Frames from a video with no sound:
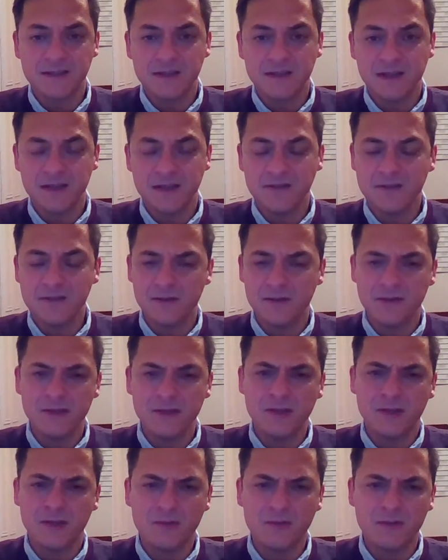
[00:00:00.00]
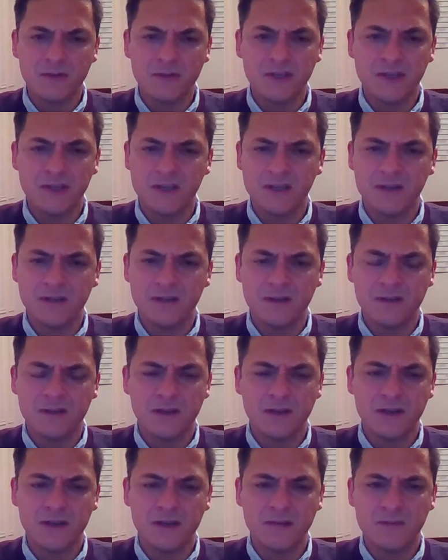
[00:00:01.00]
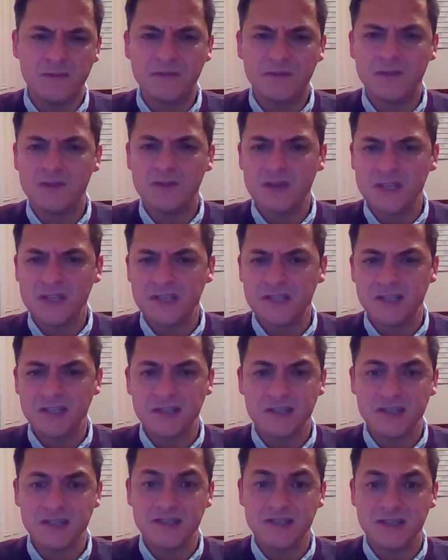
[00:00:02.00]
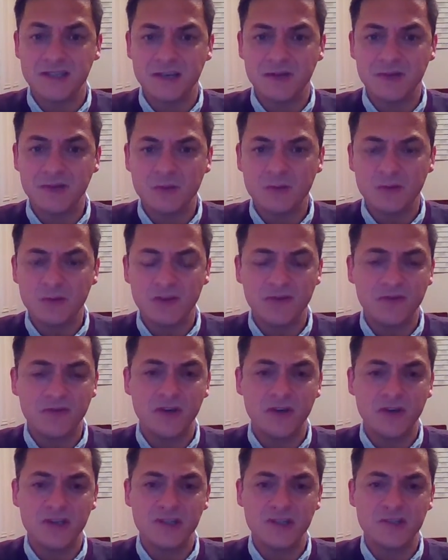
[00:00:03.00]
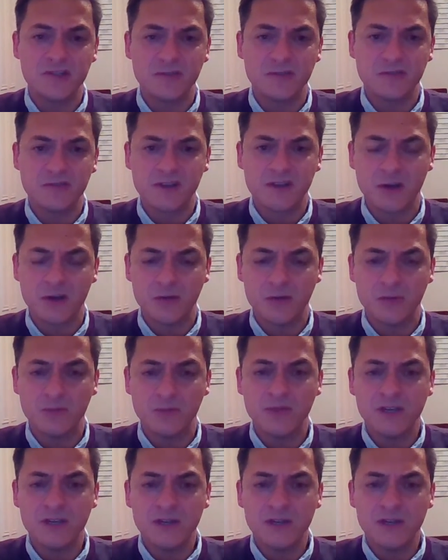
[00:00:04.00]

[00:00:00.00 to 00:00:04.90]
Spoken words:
and not in forensic detail, not with a fine-tooth comb,